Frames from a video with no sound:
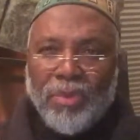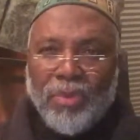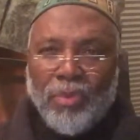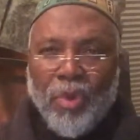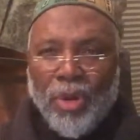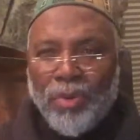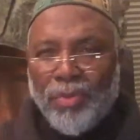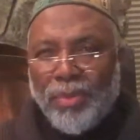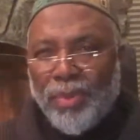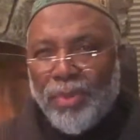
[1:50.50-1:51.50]
water
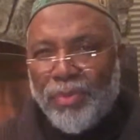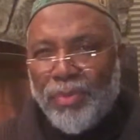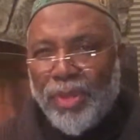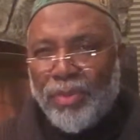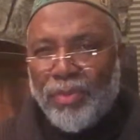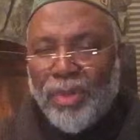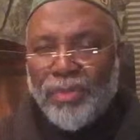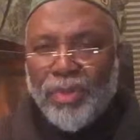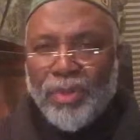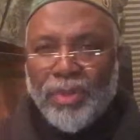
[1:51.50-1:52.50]
from the Flint
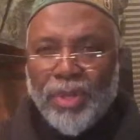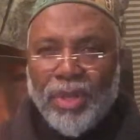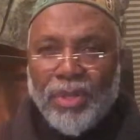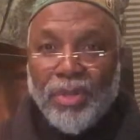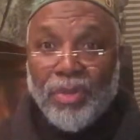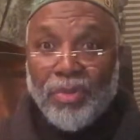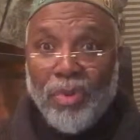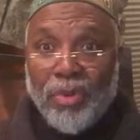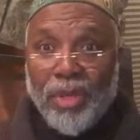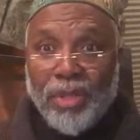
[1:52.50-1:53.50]
River that is
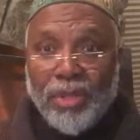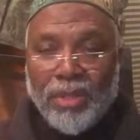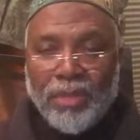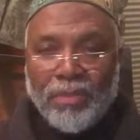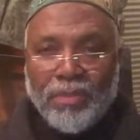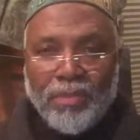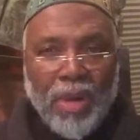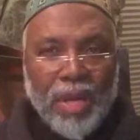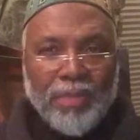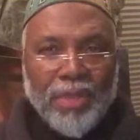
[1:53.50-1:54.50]
corroding the
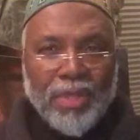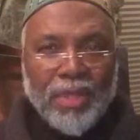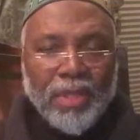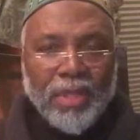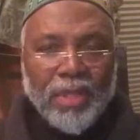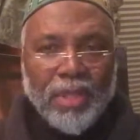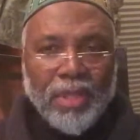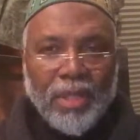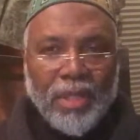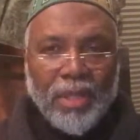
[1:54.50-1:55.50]
pipes
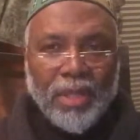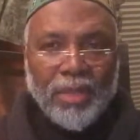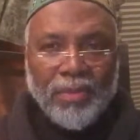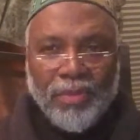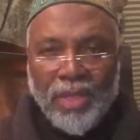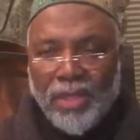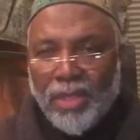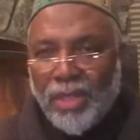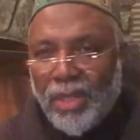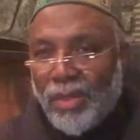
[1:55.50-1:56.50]
in Flint,
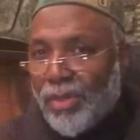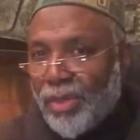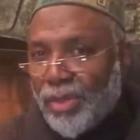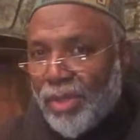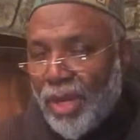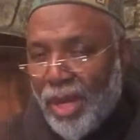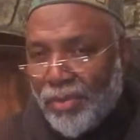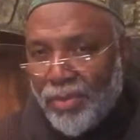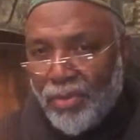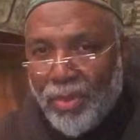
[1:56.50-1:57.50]
that they're going to
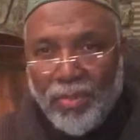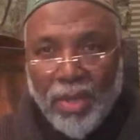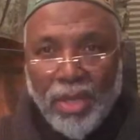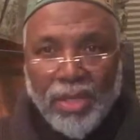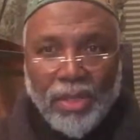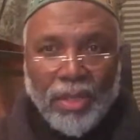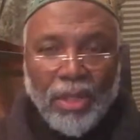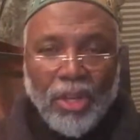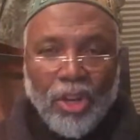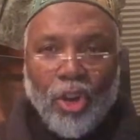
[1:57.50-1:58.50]
have to replace
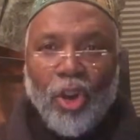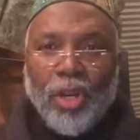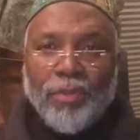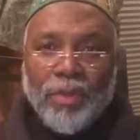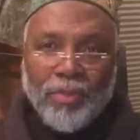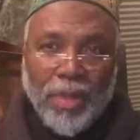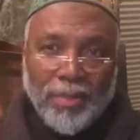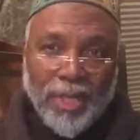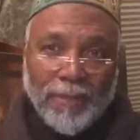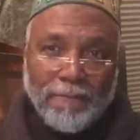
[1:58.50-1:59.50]
all of the
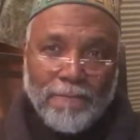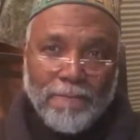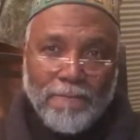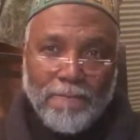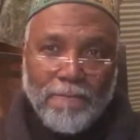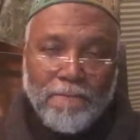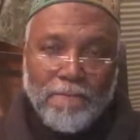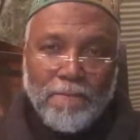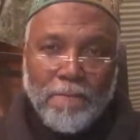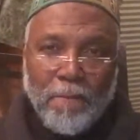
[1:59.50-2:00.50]
plumbing,
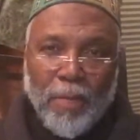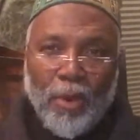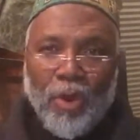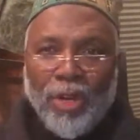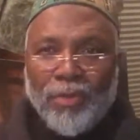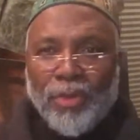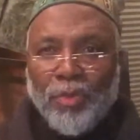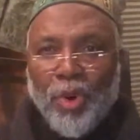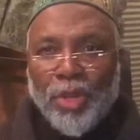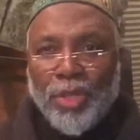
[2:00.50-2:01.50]
all of the
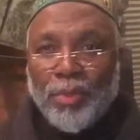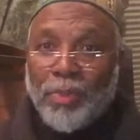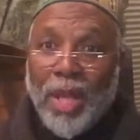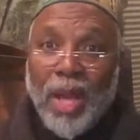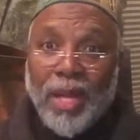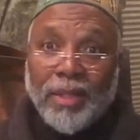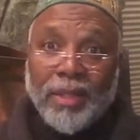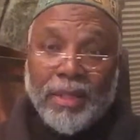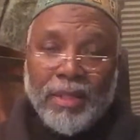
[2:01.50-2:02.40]
water supply that